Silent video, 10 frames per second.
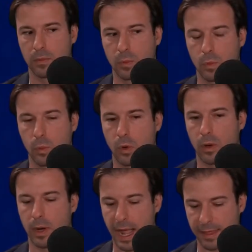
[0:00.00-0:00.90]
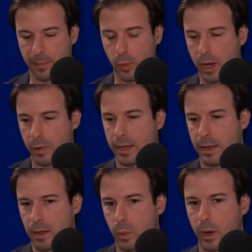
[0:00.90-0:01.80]
we're at the point right
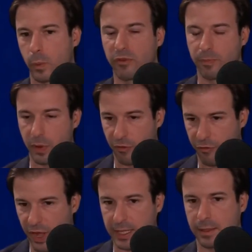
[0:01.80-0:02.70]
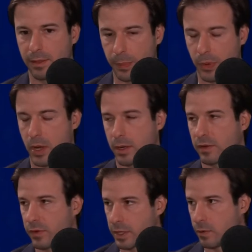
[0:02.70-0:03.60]
now where we've perfected the product
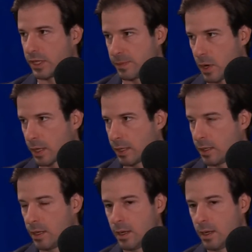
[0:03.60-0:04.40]
for the U.S. market.